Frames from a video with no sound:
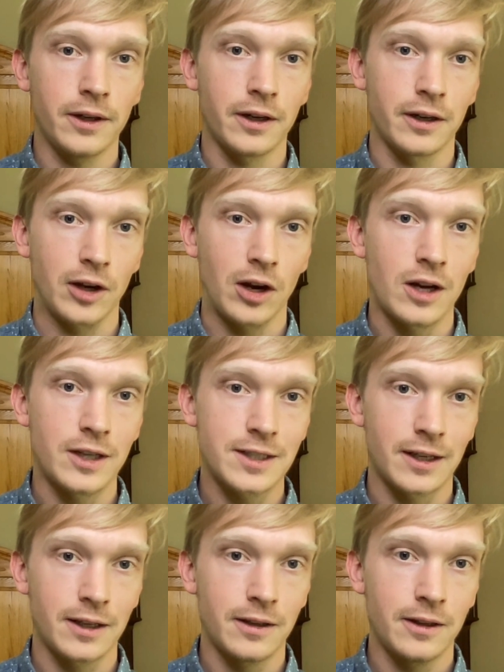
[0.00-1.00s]
uh,
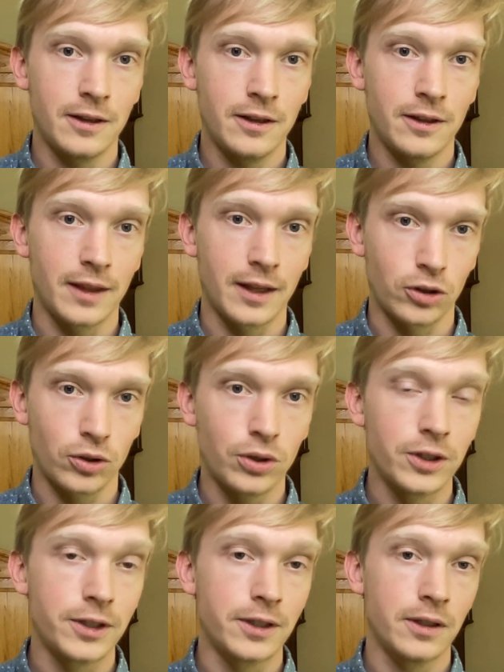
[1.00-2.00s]
content that
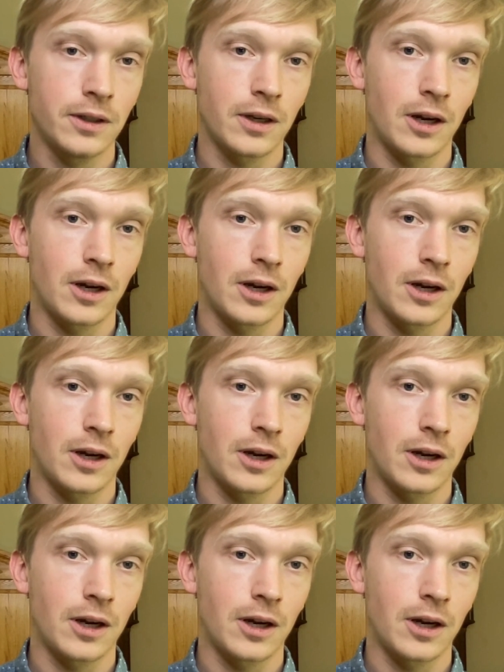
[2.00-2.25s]
could